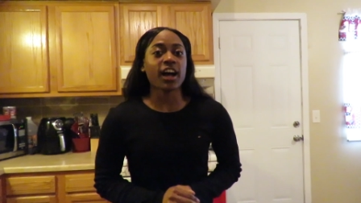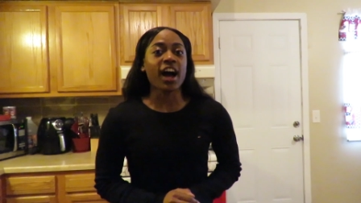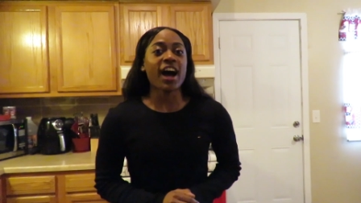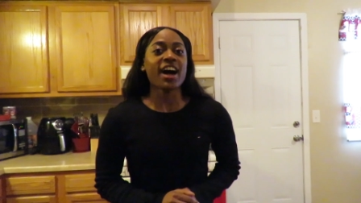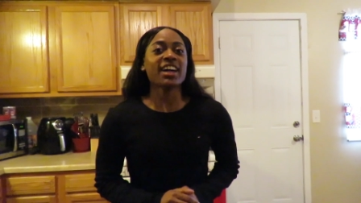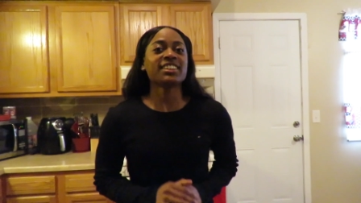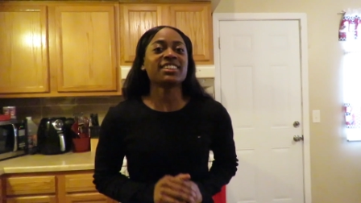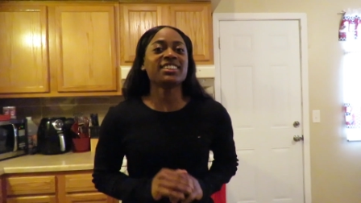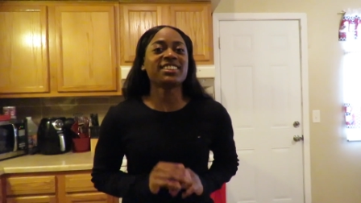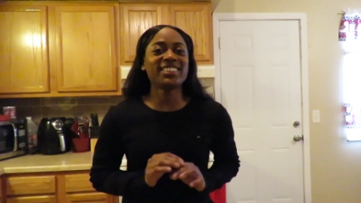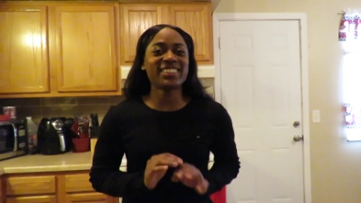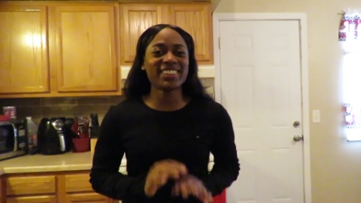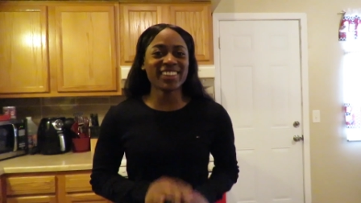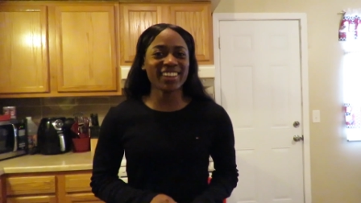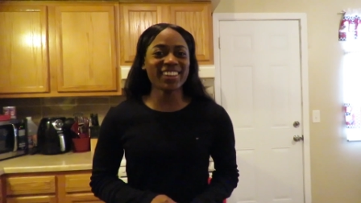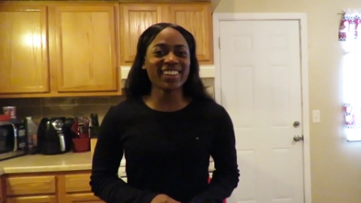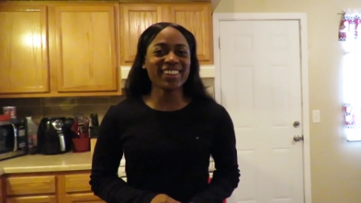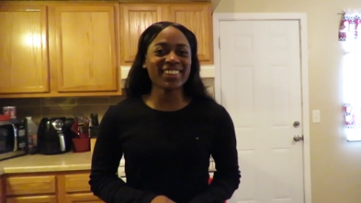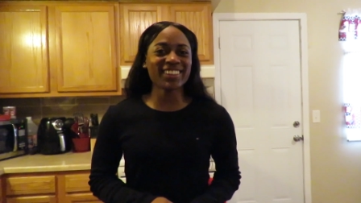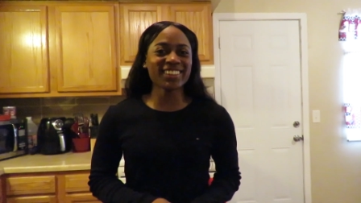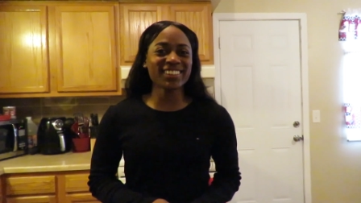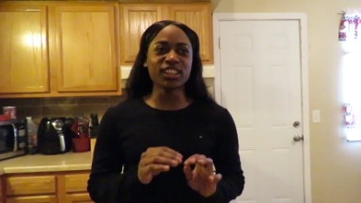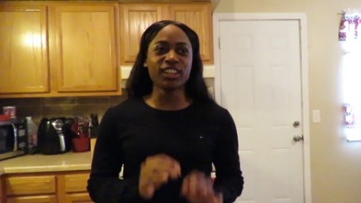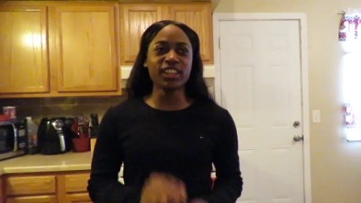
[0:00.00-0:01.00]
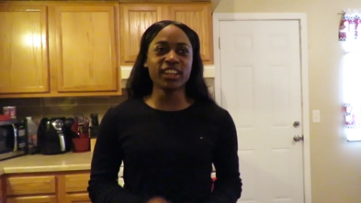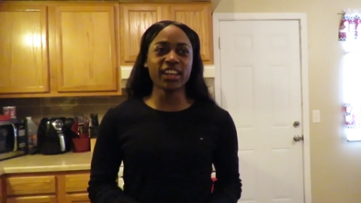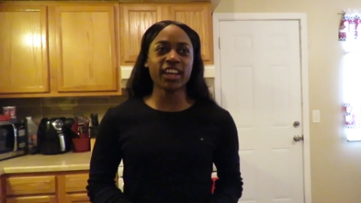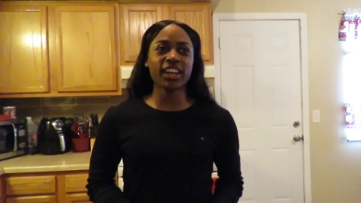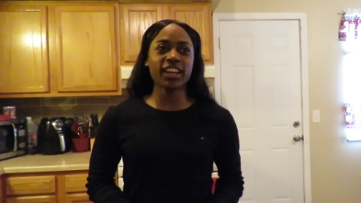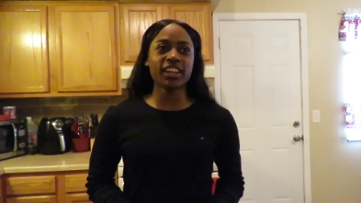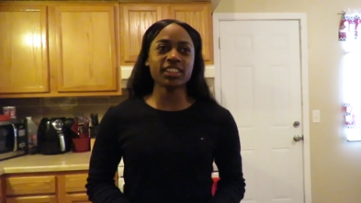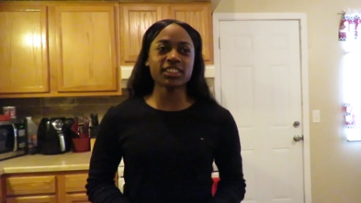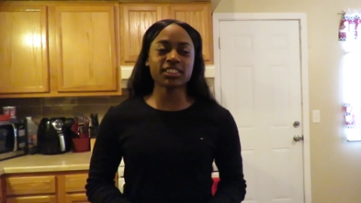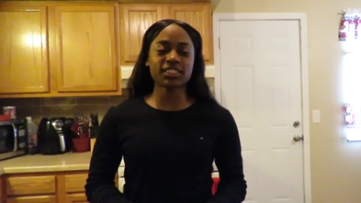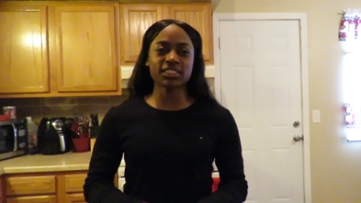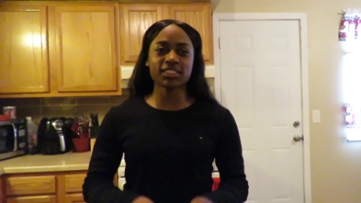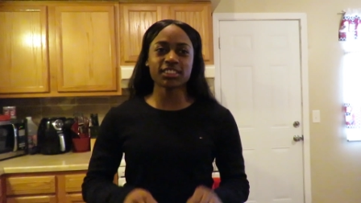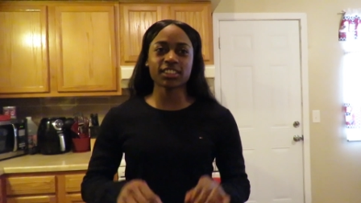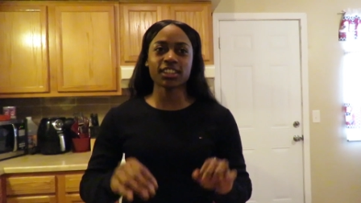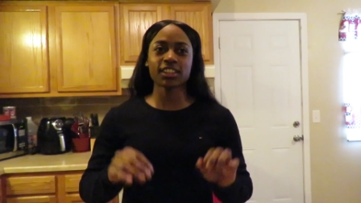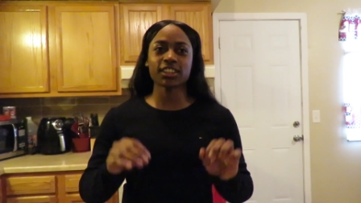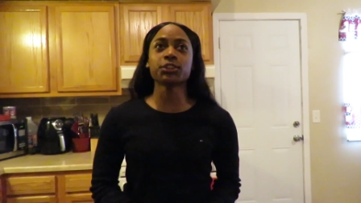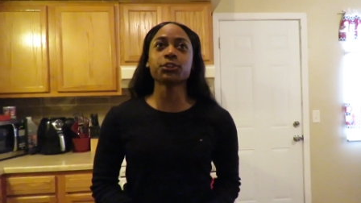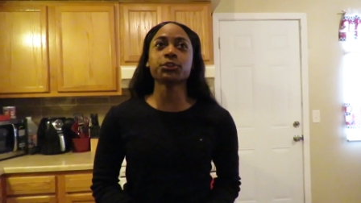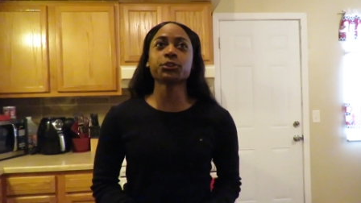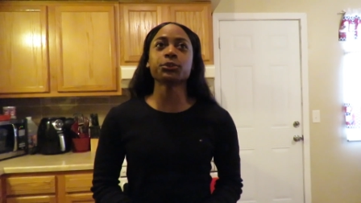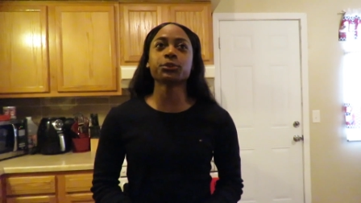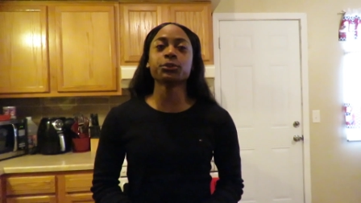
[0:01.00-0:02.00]
I did get
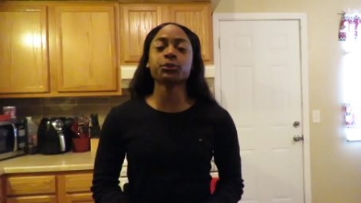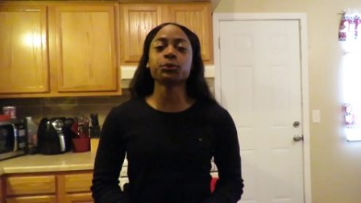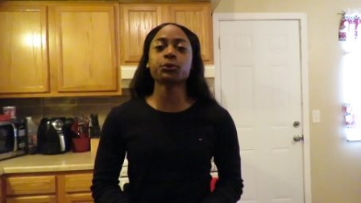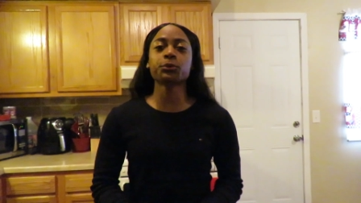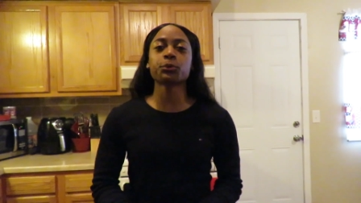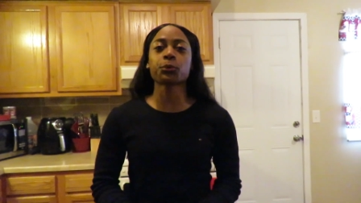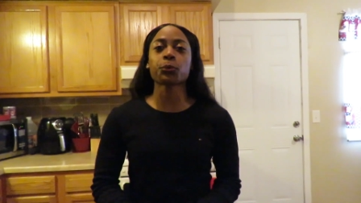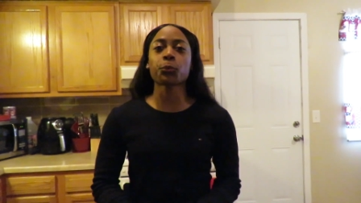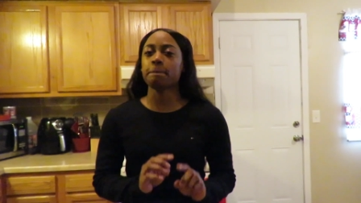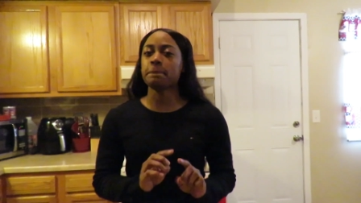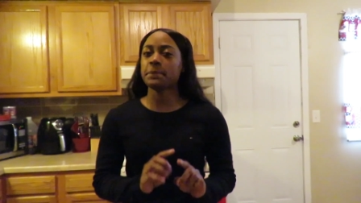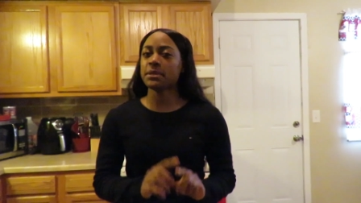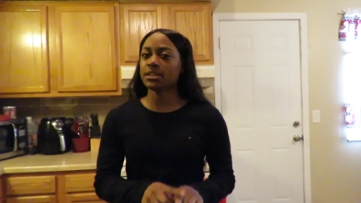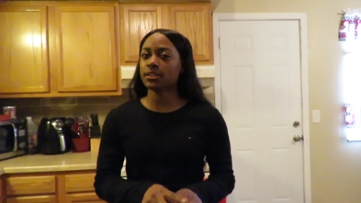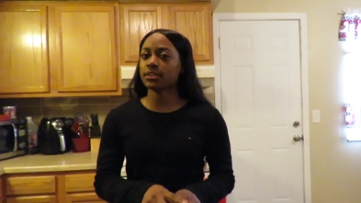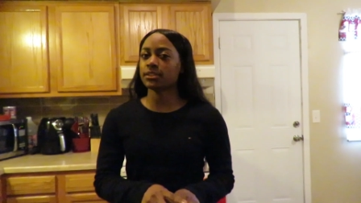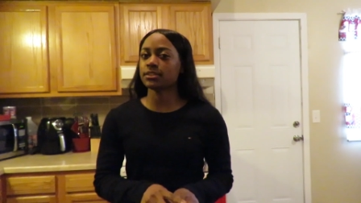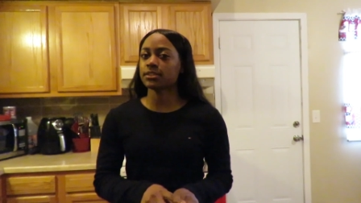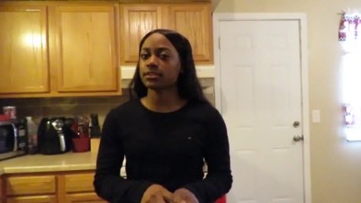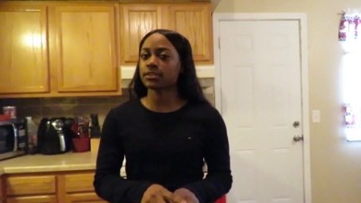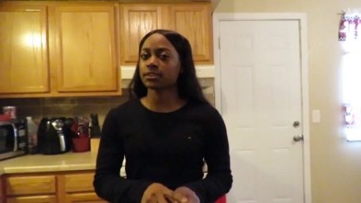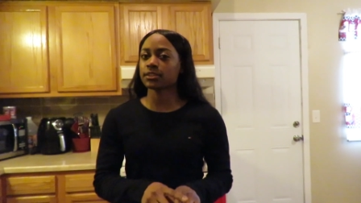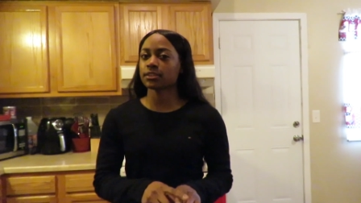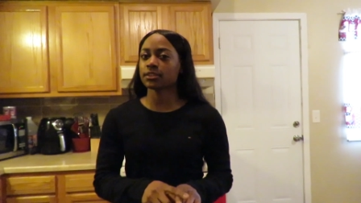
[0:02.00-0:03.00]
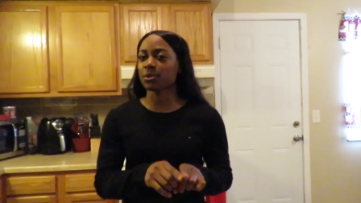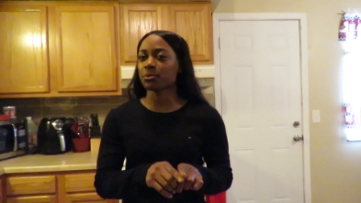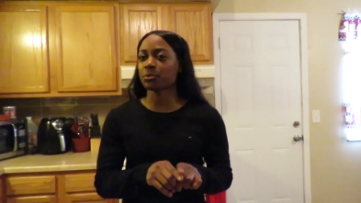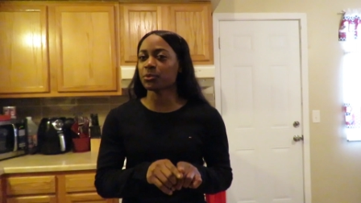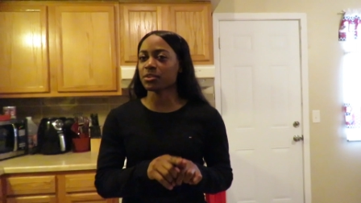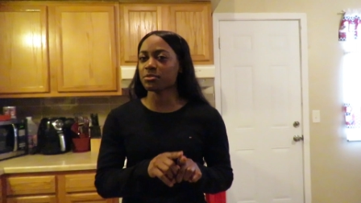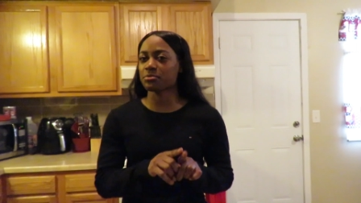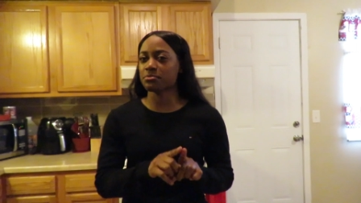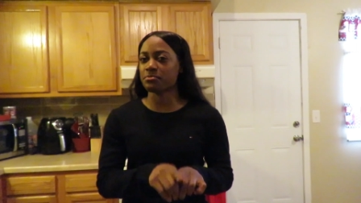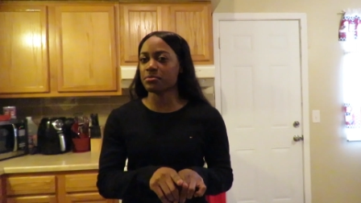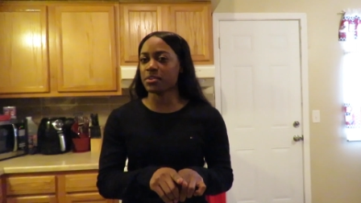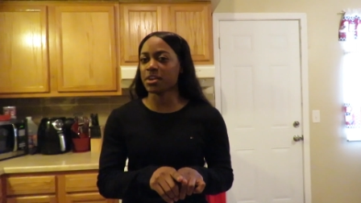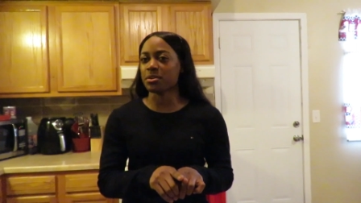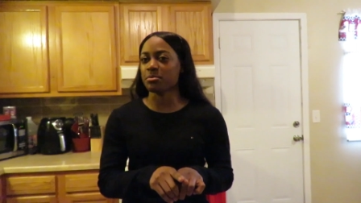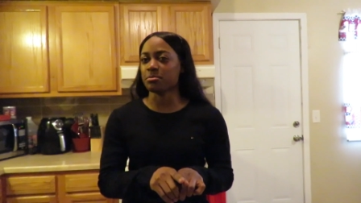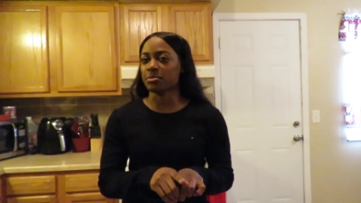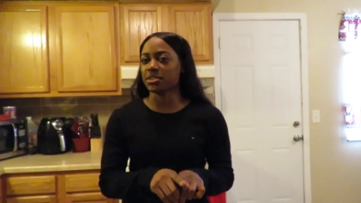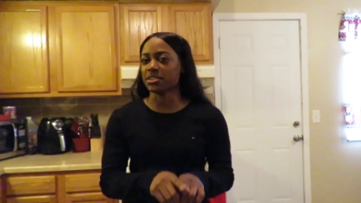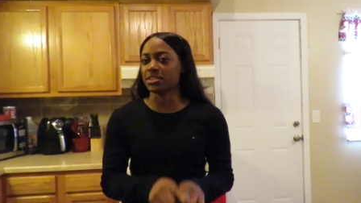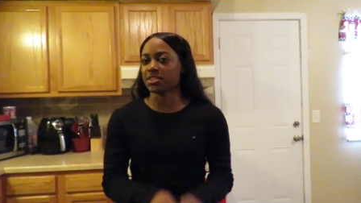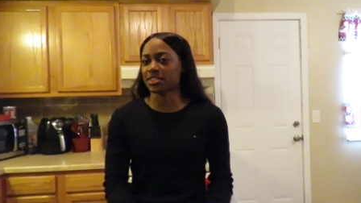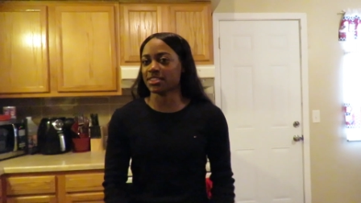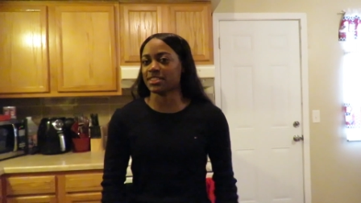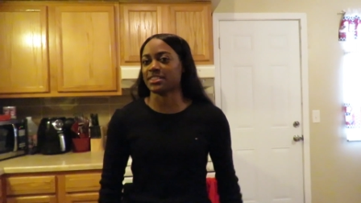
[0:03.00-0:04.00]
to meet someone
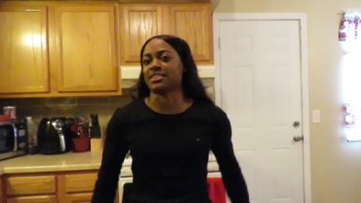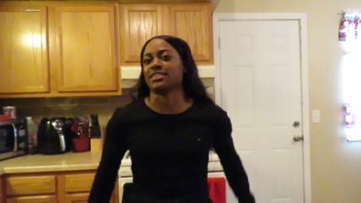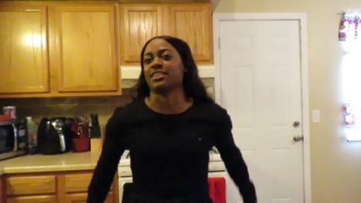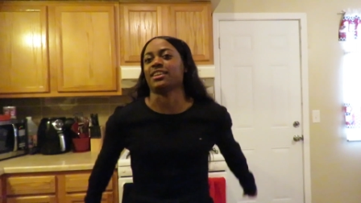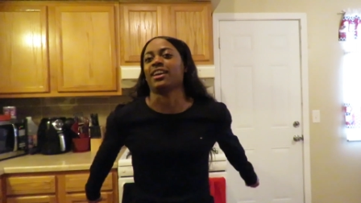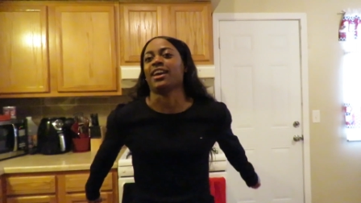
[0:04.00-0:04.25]
famous.